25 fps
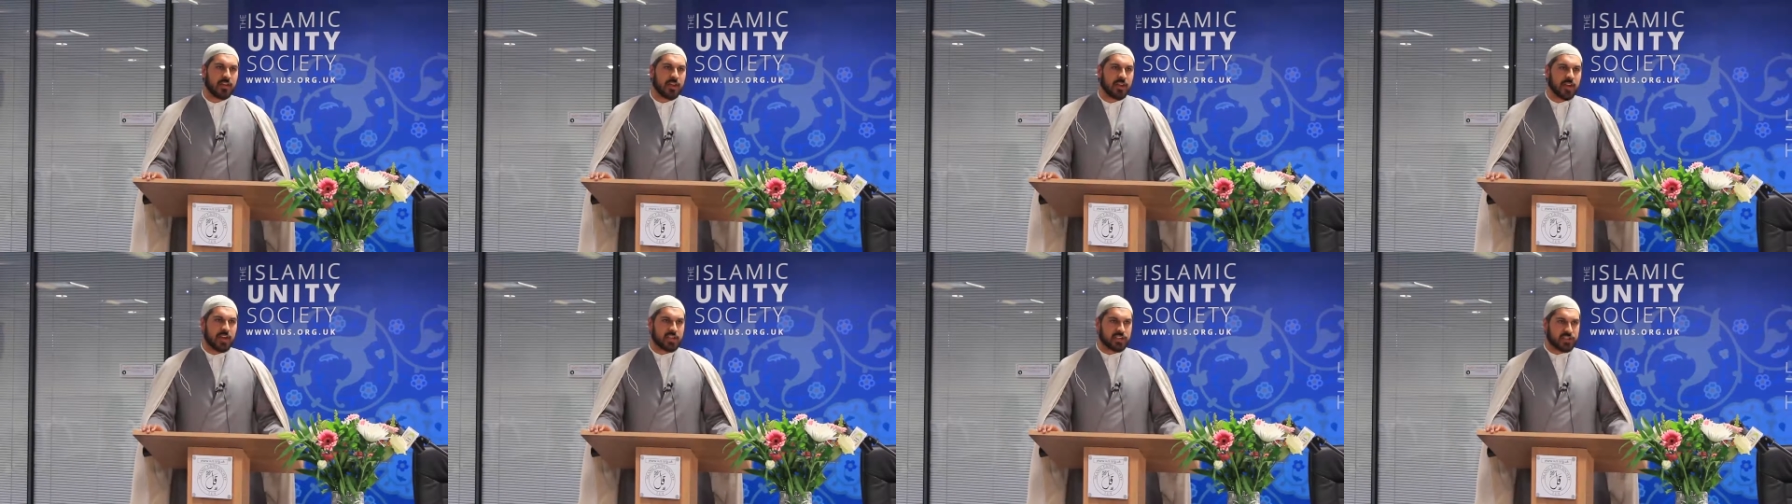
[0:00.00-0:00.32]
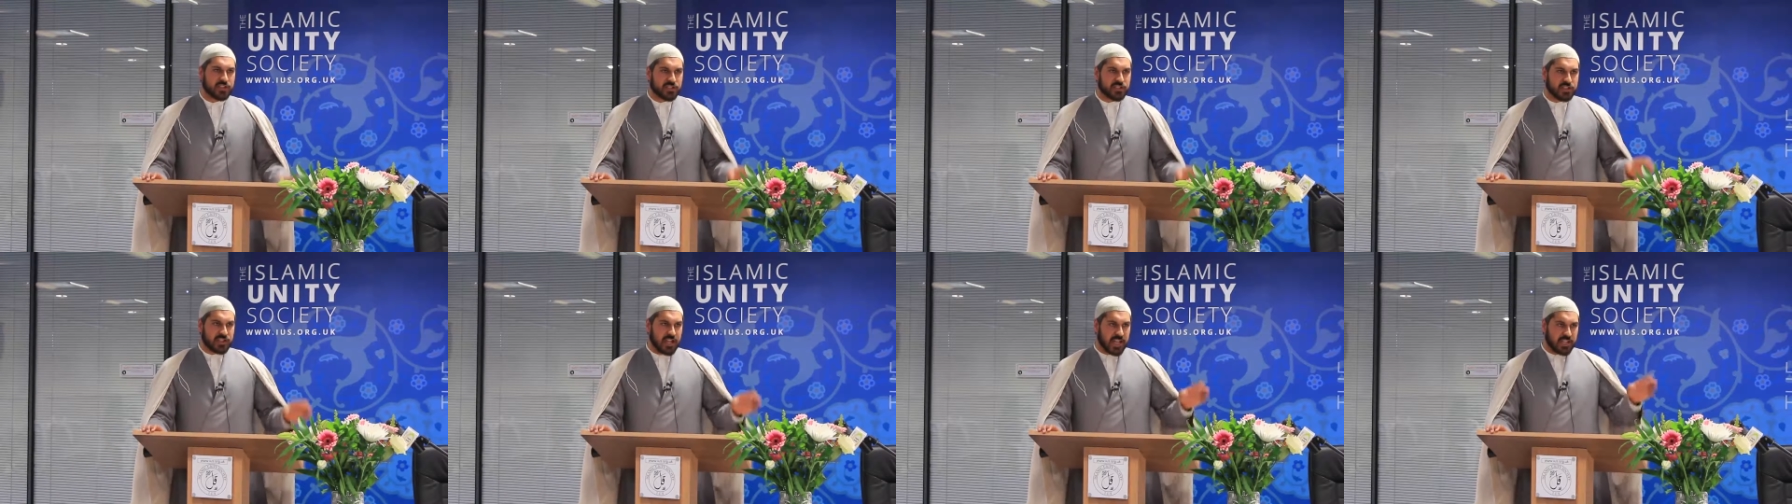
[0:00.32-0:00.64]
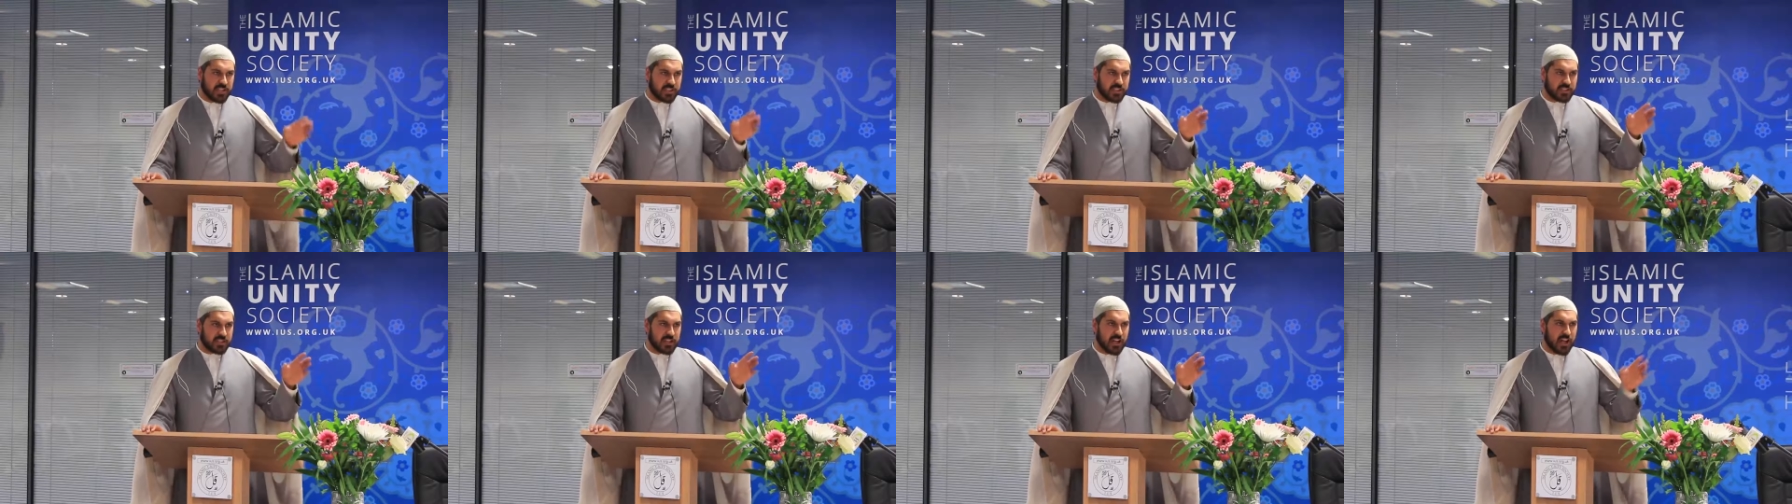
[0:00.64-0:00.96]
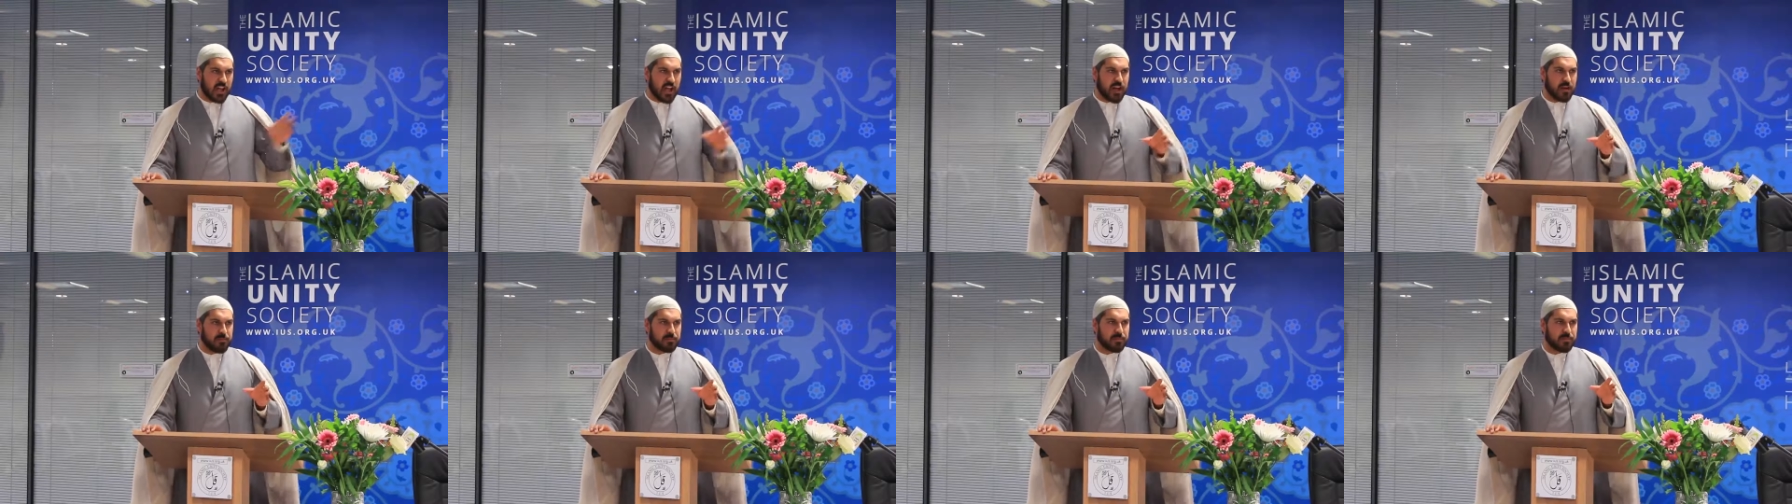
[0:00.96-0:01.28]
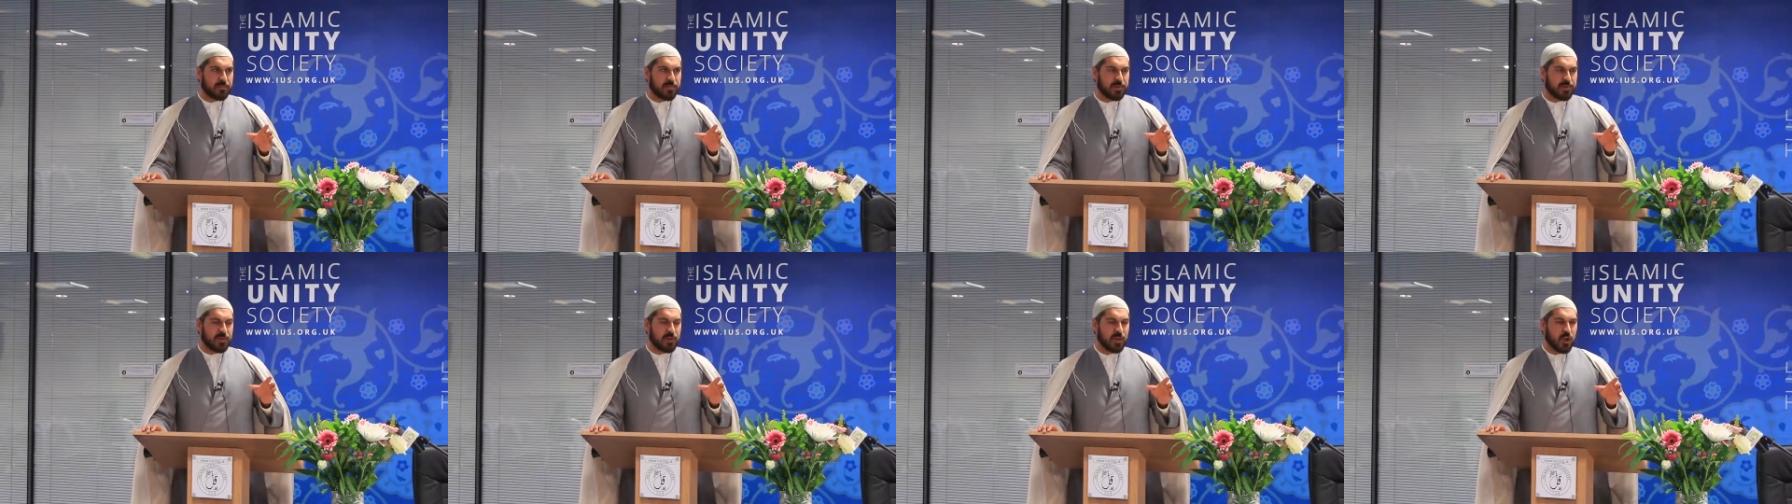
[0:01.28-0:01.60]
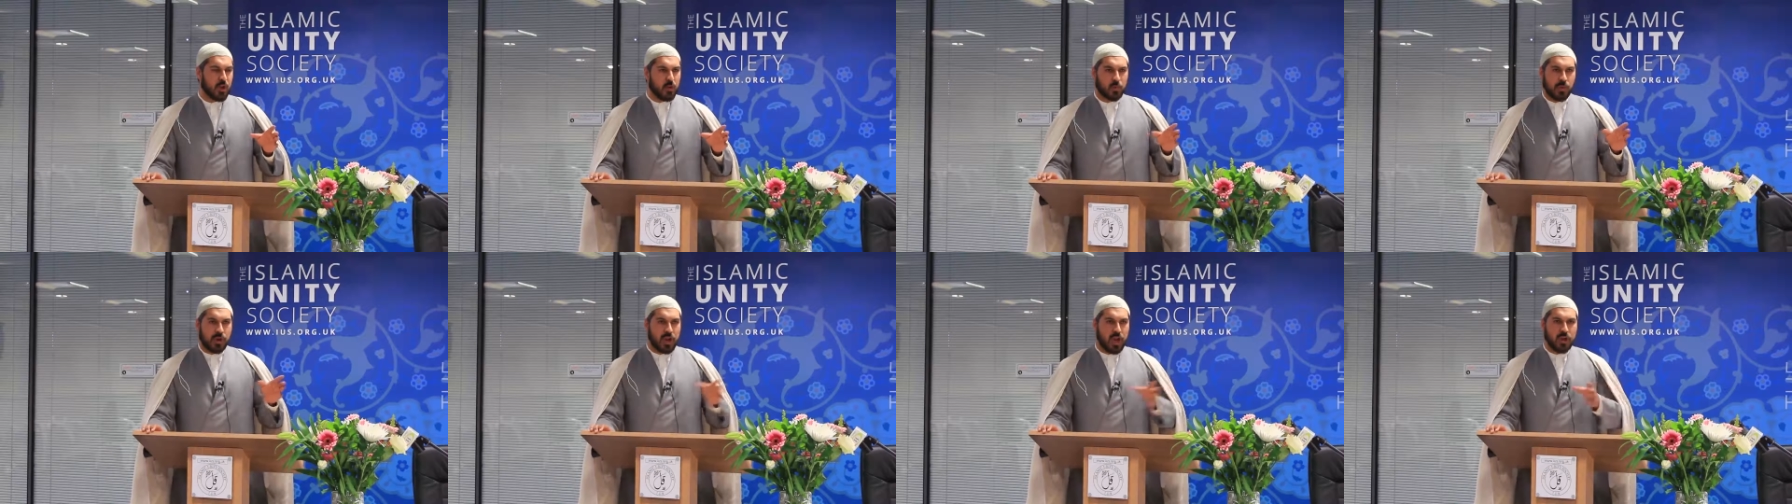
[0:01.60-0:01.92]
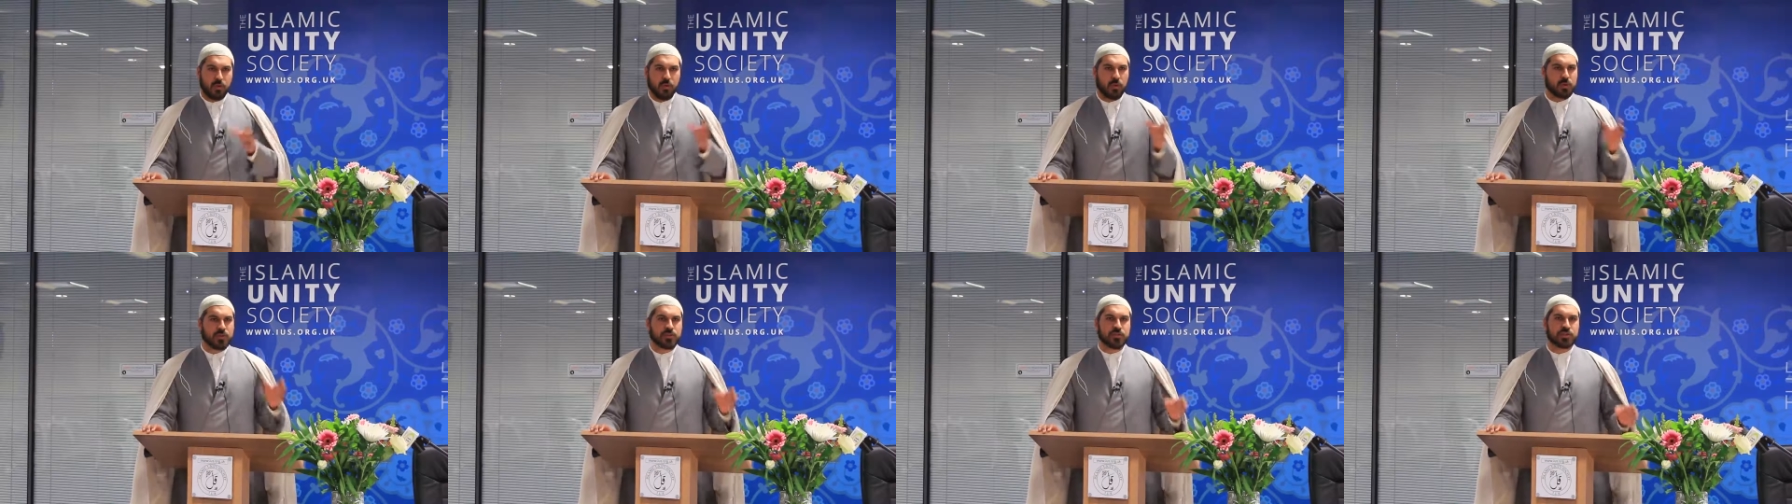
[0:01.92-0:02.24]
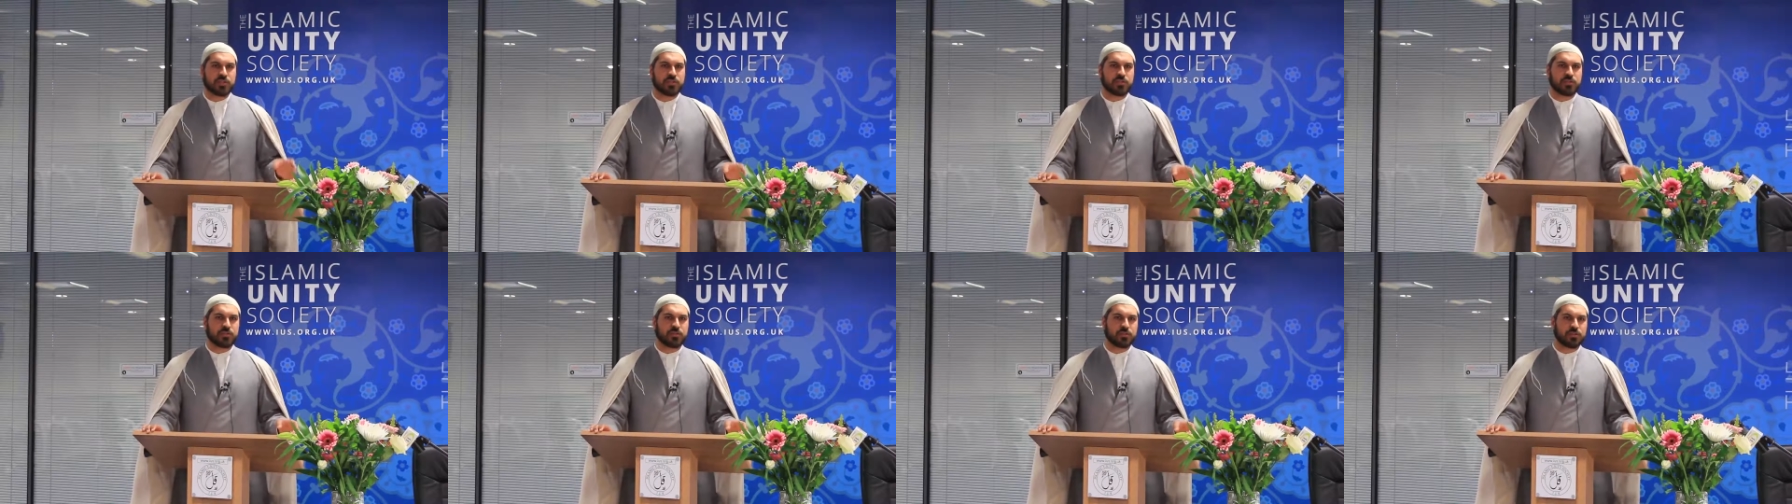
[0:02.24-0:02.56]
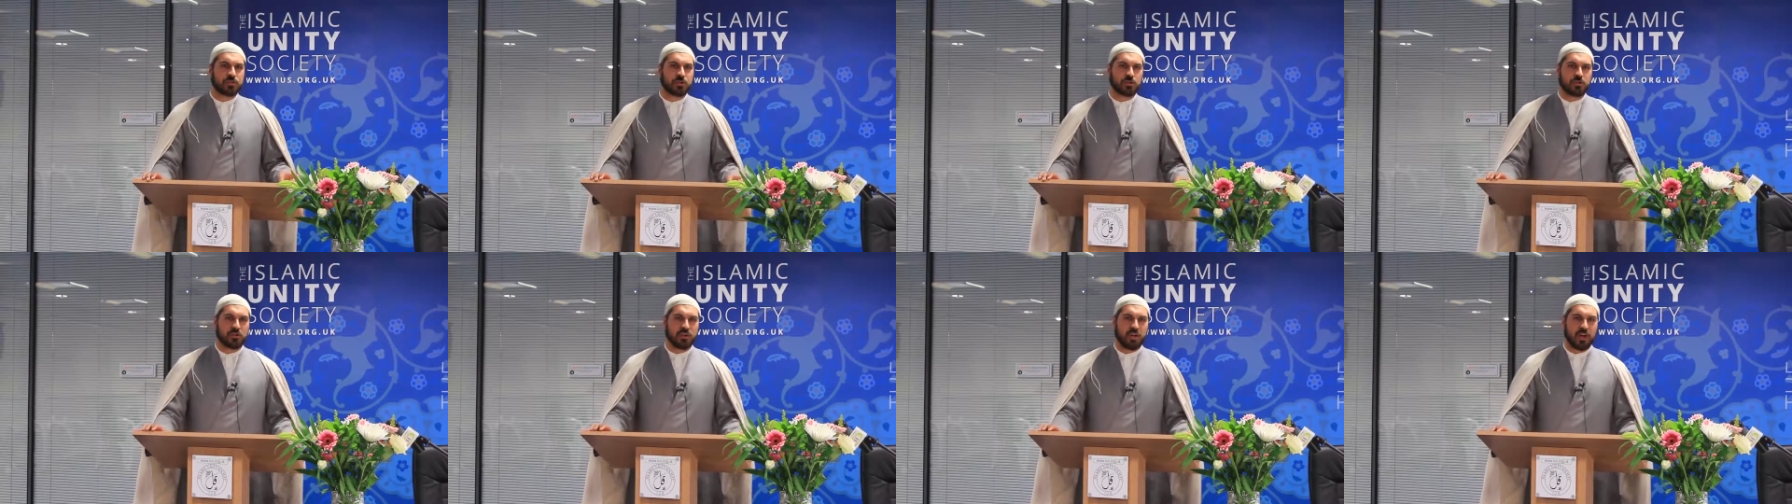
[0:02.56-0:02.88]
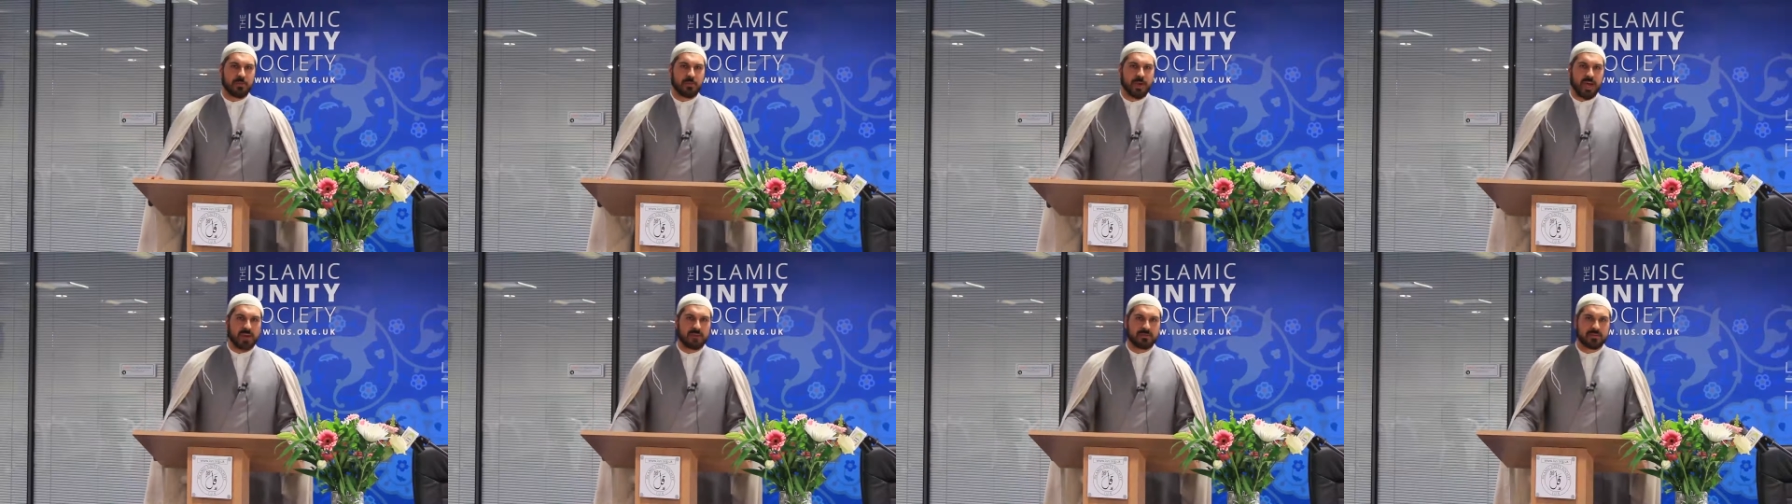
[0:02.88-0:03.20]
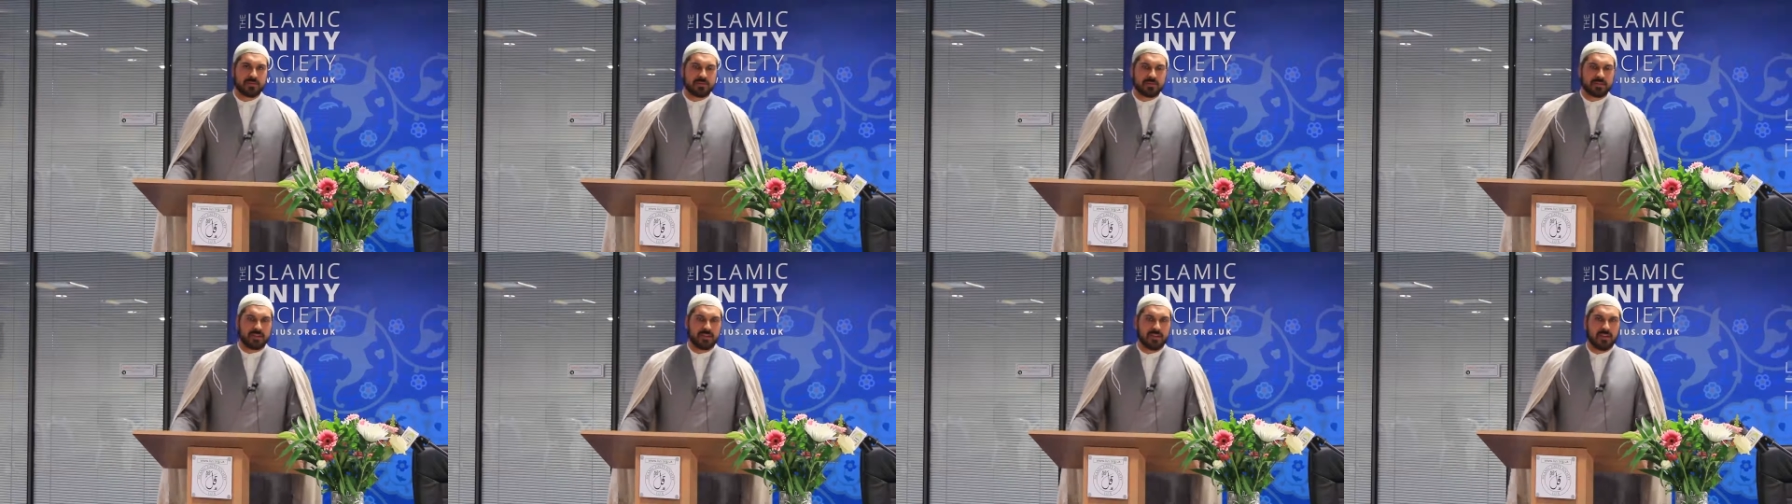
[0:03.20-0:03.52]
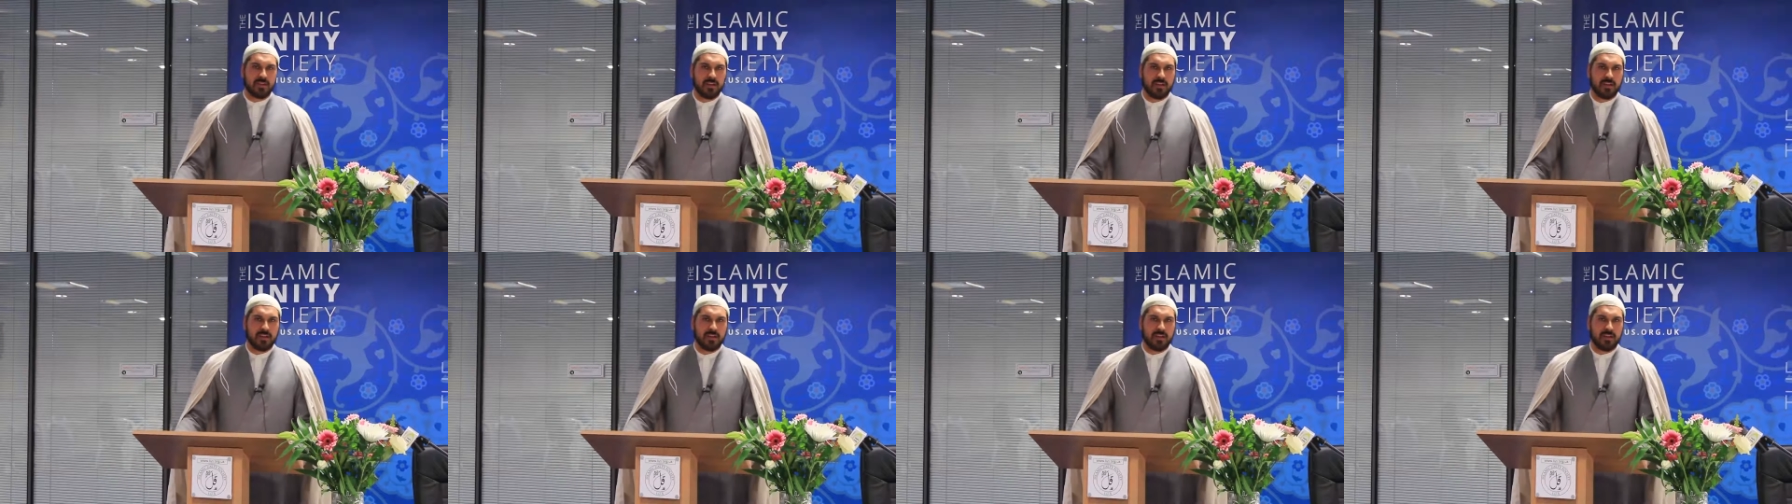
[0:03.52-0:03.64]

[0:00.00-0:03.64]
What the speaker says: it sets up what I wanted to talk about.